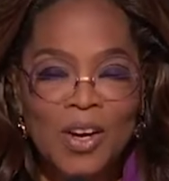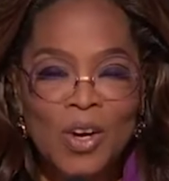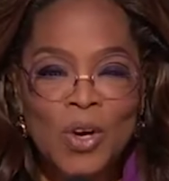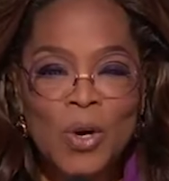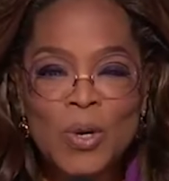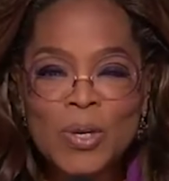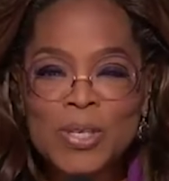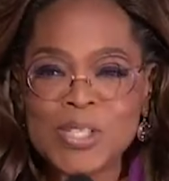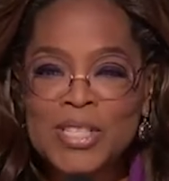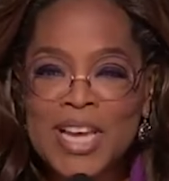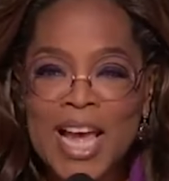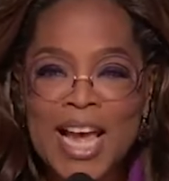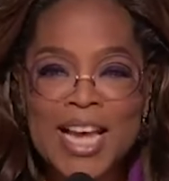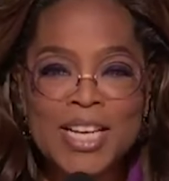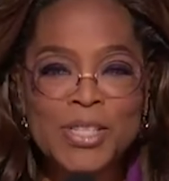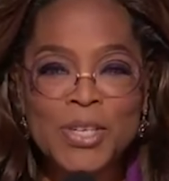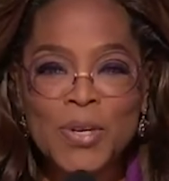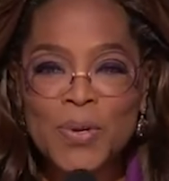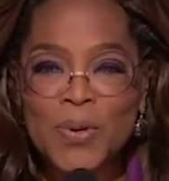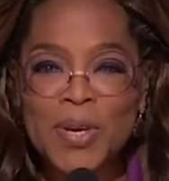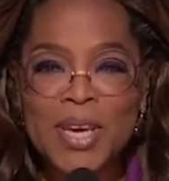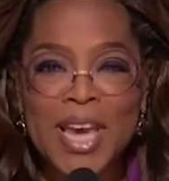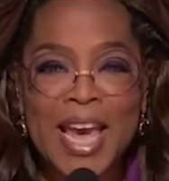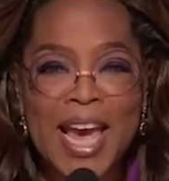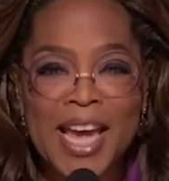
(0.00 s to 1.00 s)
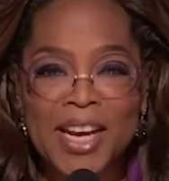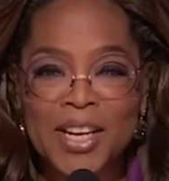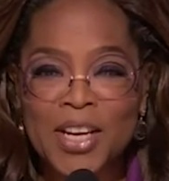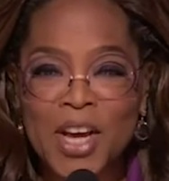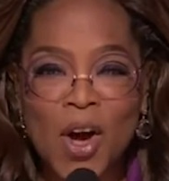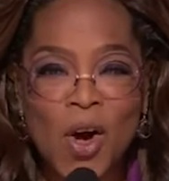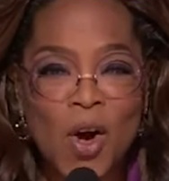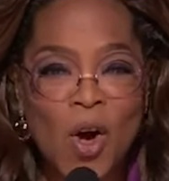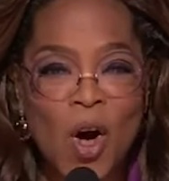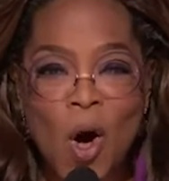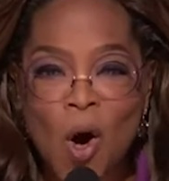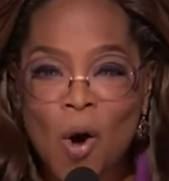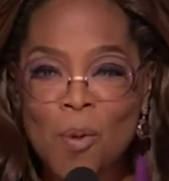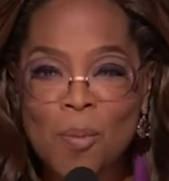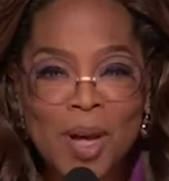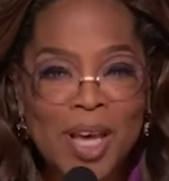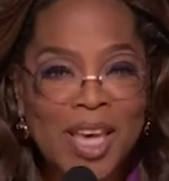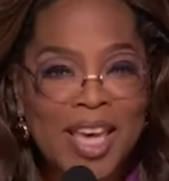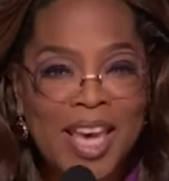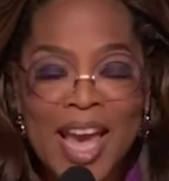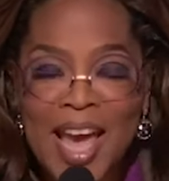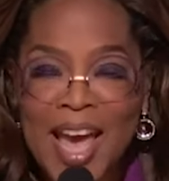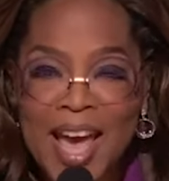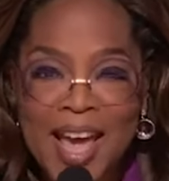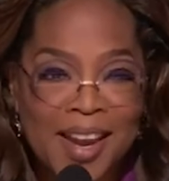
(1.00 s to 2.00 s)
Who says you can't go home
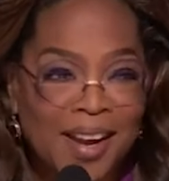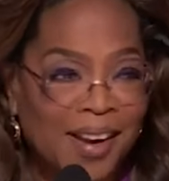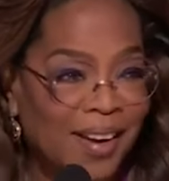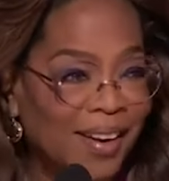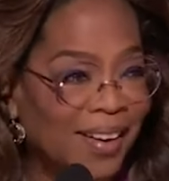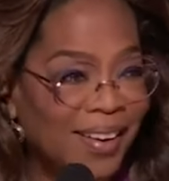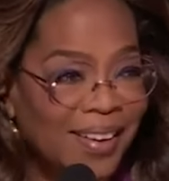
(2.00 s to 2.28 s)
again?